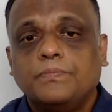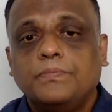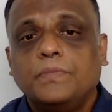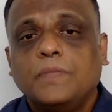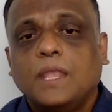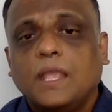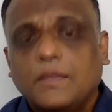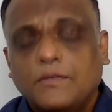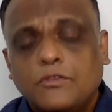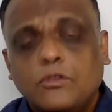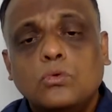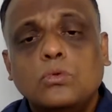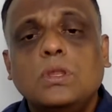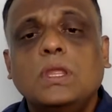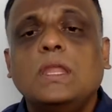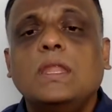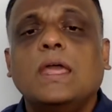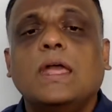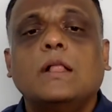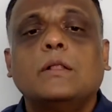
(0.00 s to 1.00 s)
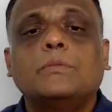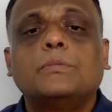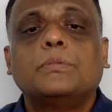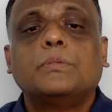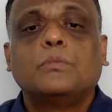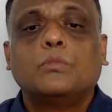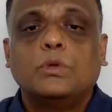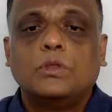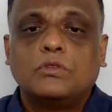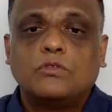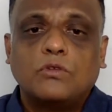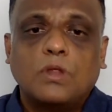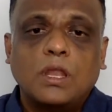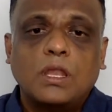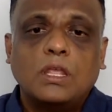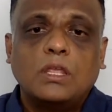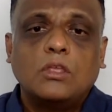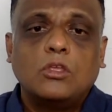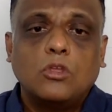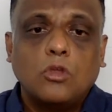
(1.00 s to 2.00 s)
If you need help with
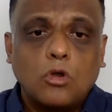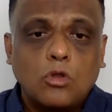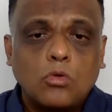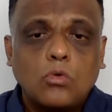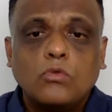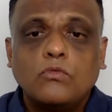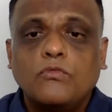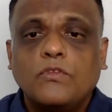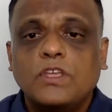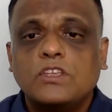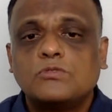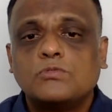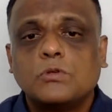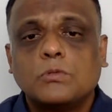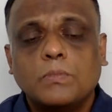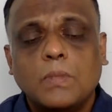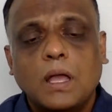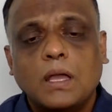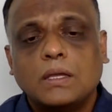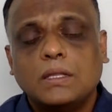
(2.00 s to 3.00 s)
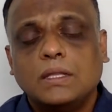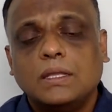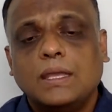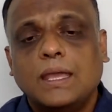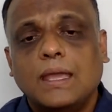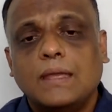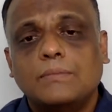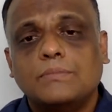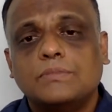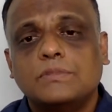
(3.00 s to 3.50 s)
running your own Facebook marketing app,